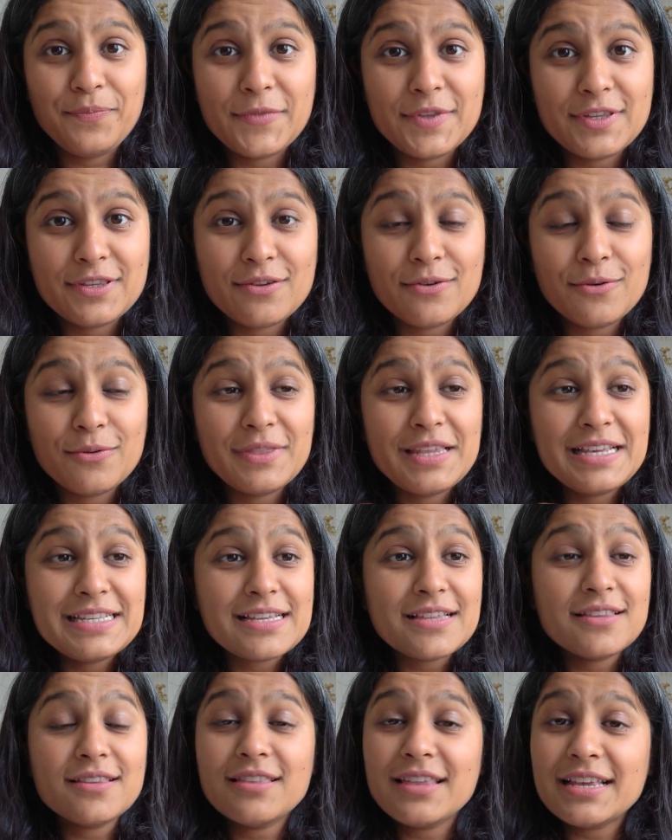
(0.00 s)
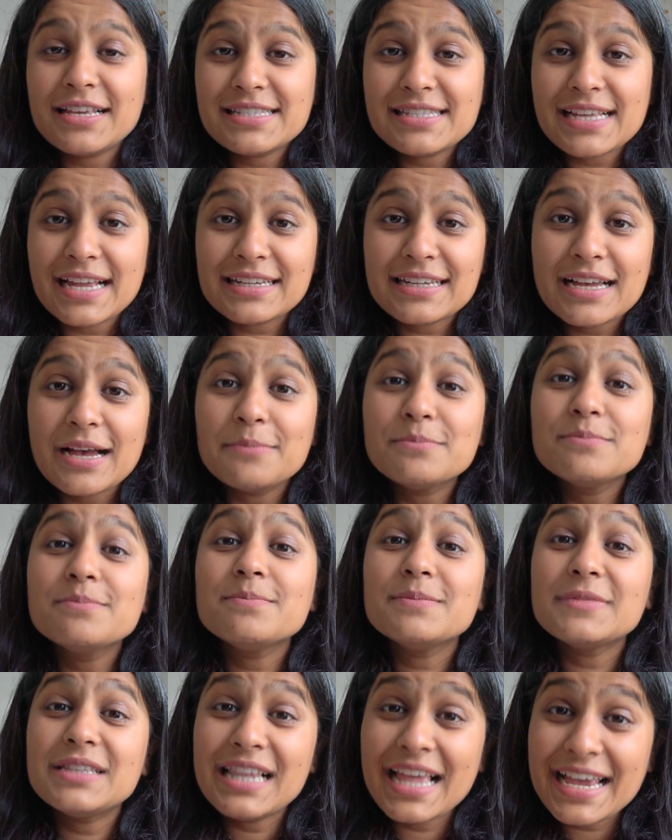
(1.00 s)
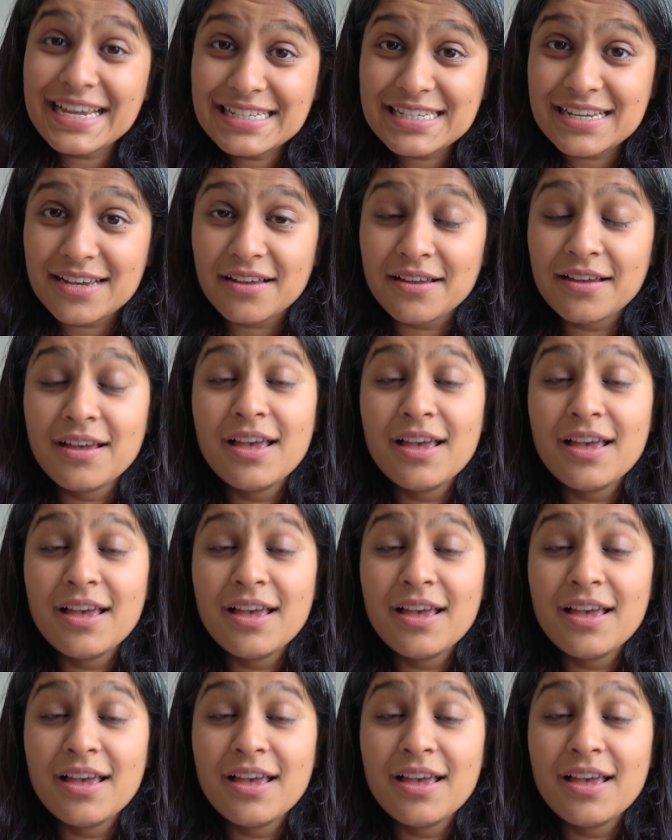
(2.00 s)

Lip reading: So these are the things that come later.